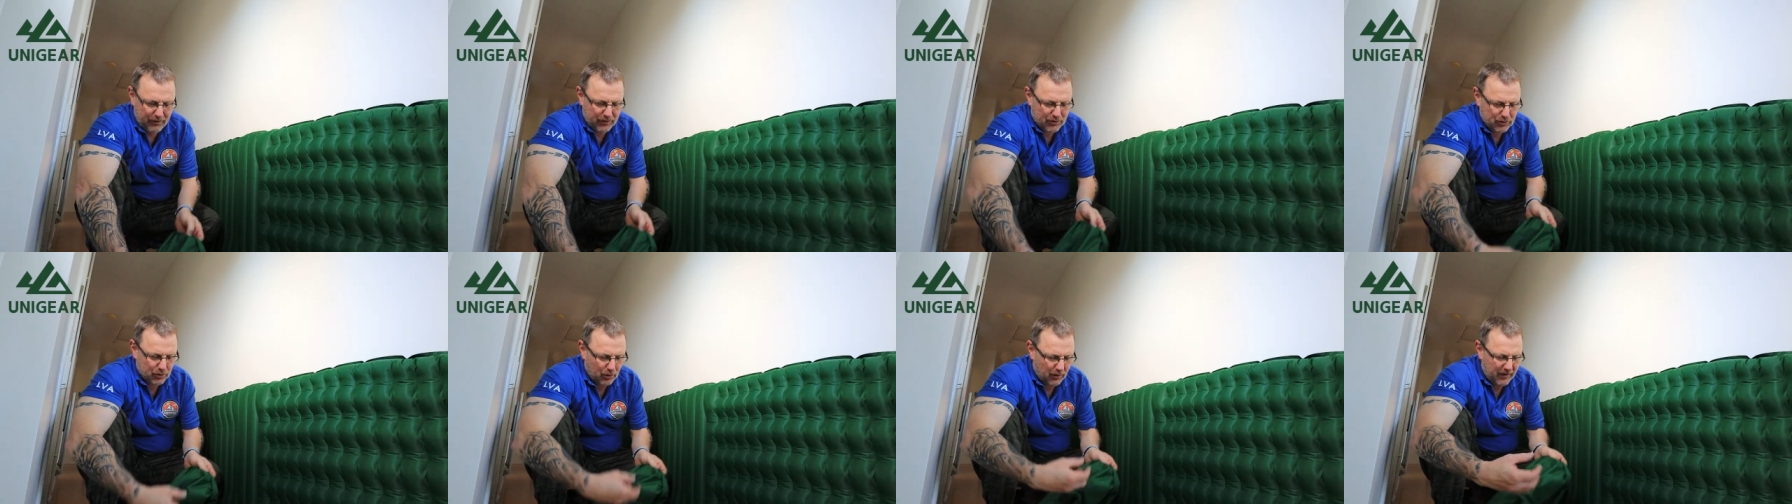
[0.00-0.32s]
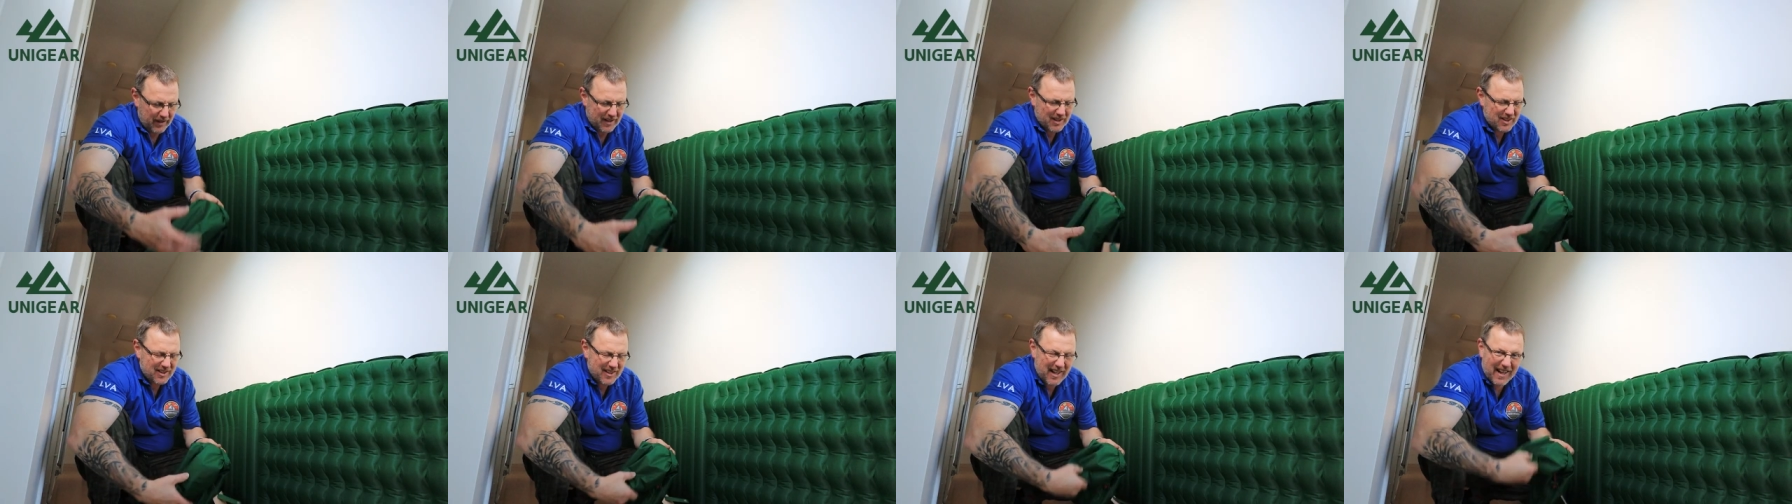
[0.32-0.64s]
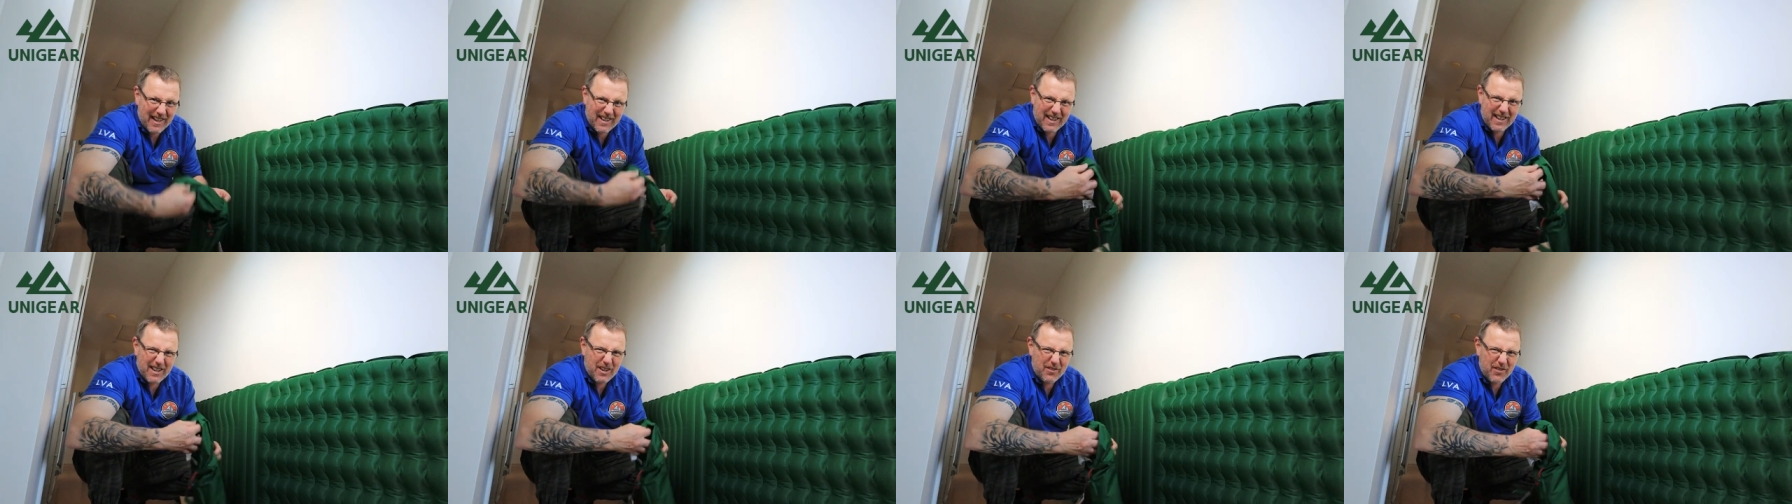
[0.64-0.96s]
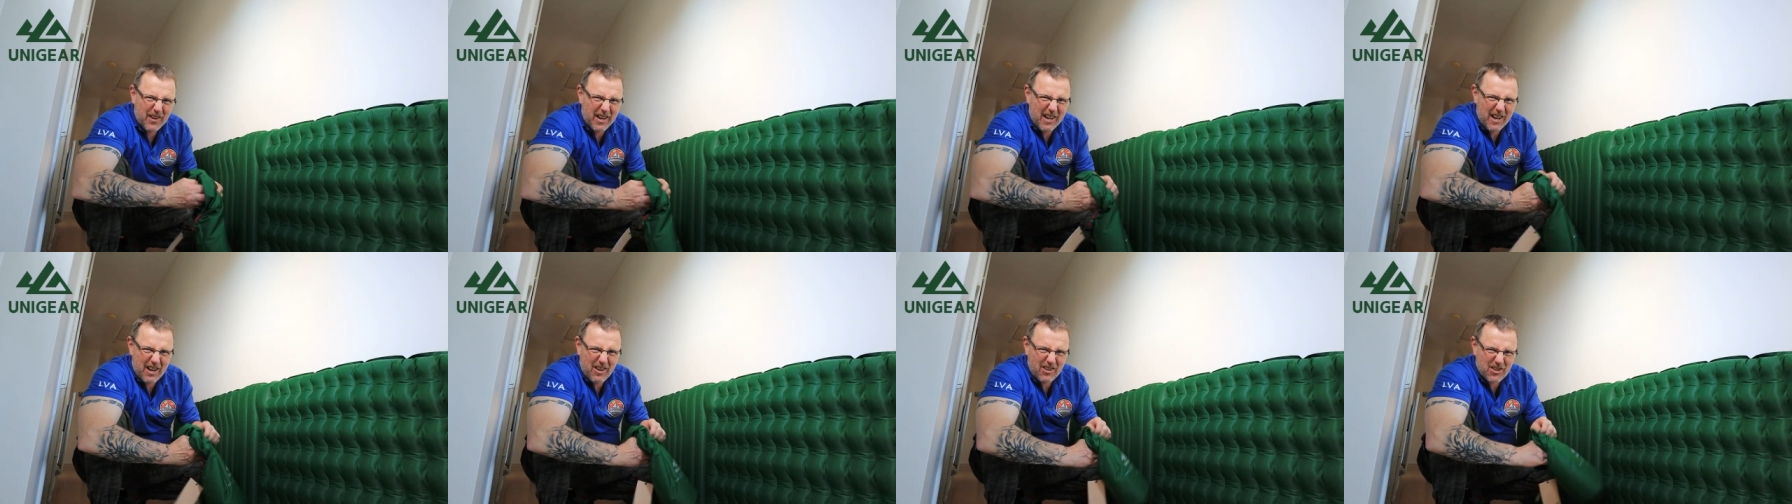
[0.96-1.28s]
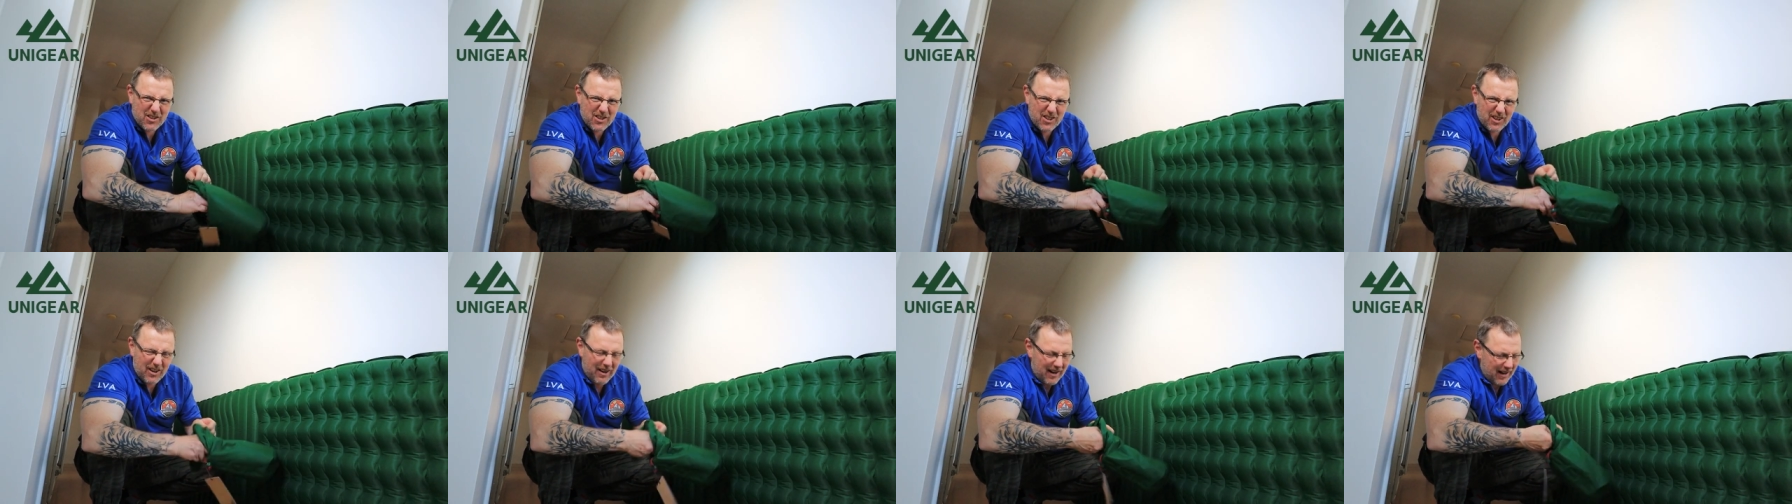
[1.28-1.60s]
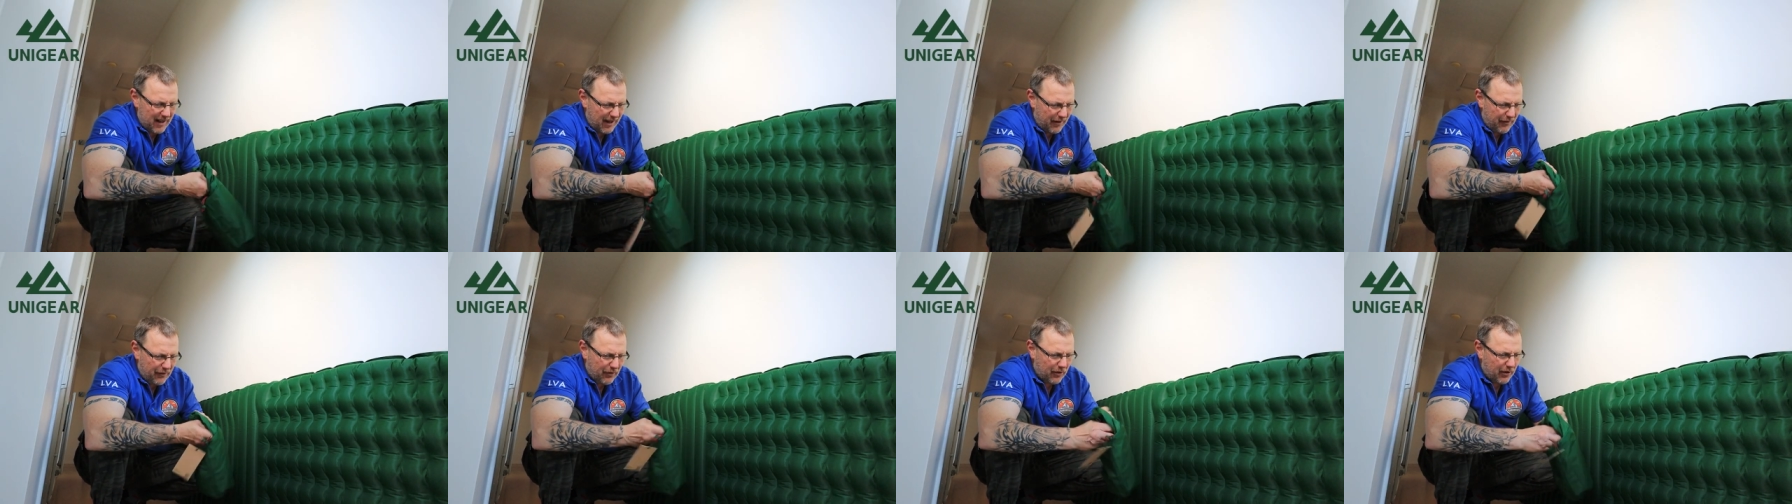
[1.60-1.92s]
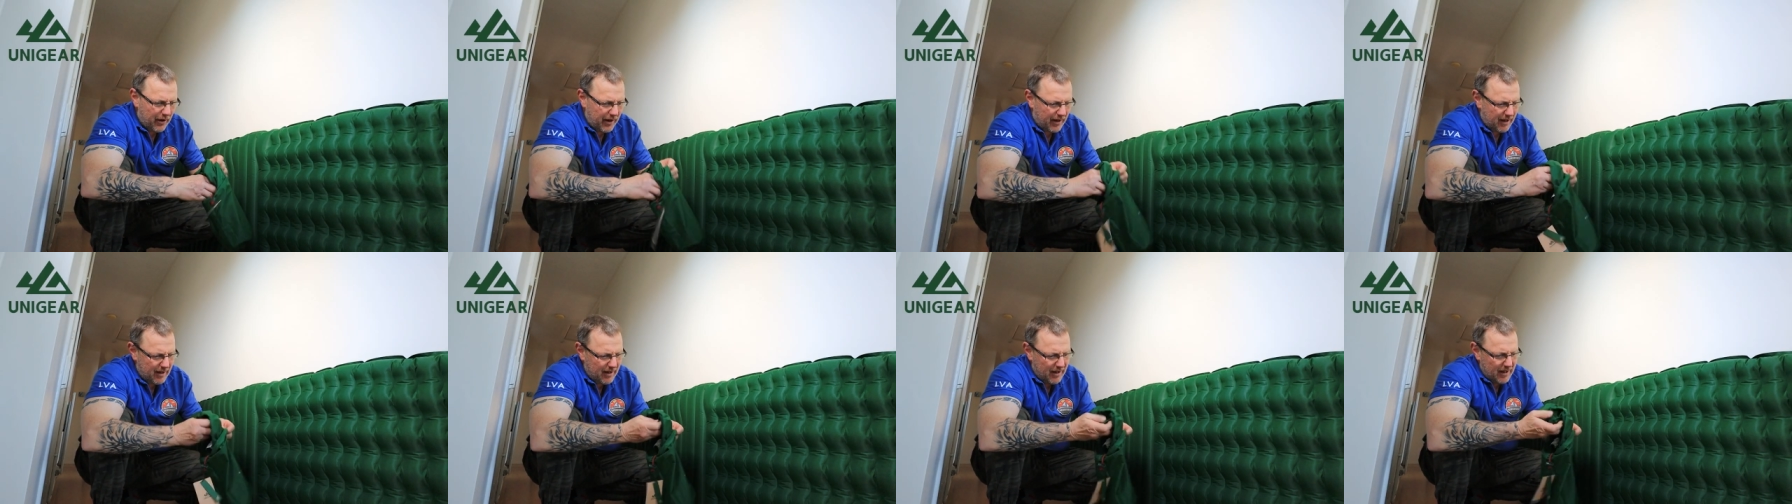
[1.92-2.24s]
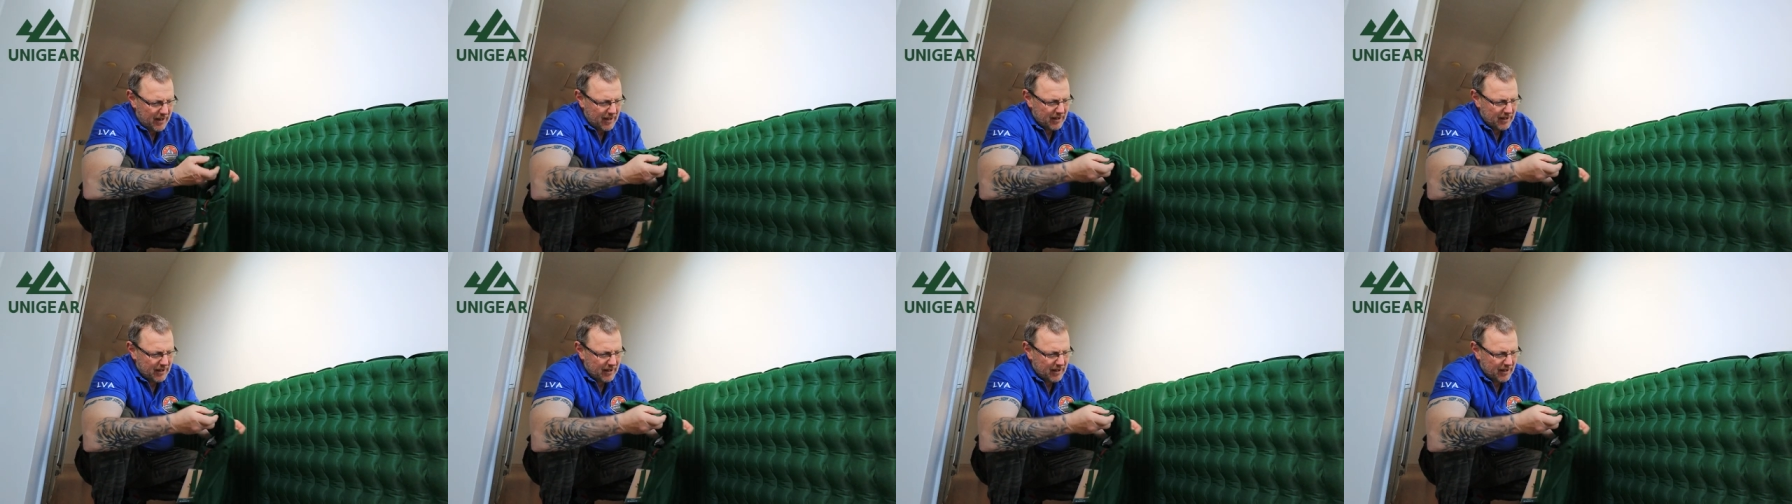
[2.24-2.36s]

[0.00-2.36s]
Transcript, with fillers: sort of extended the video slightly for you.